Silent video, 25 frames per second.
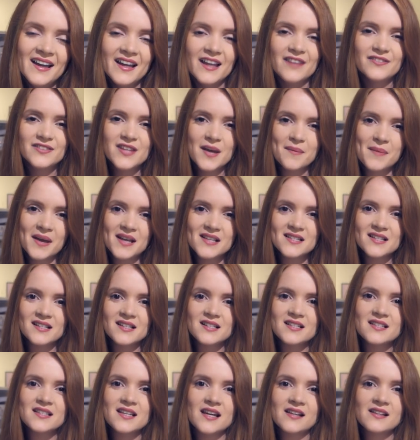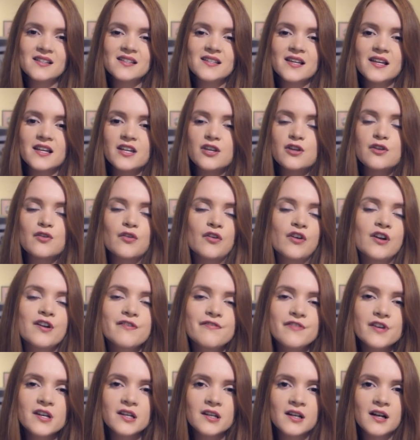if that makes any sense. Like, you'd already
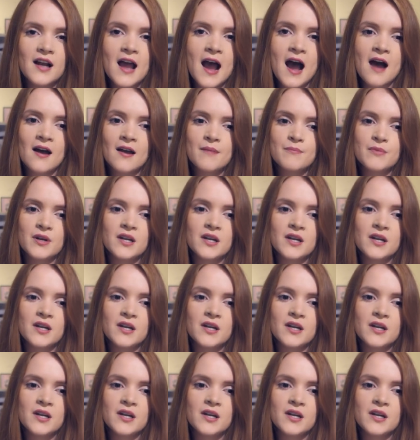figured it out,